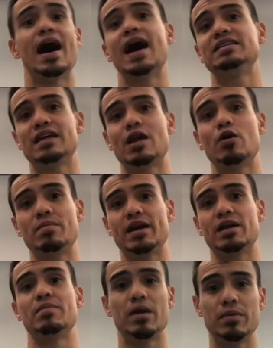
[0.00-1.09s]
I said I would
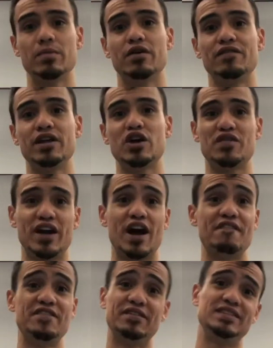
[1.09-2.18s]
make a baby mill video if I
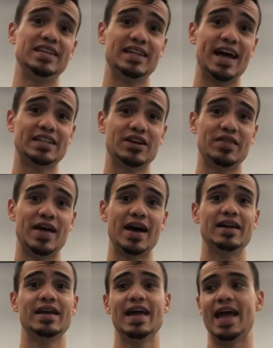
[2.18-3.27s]
got 15 likes on that.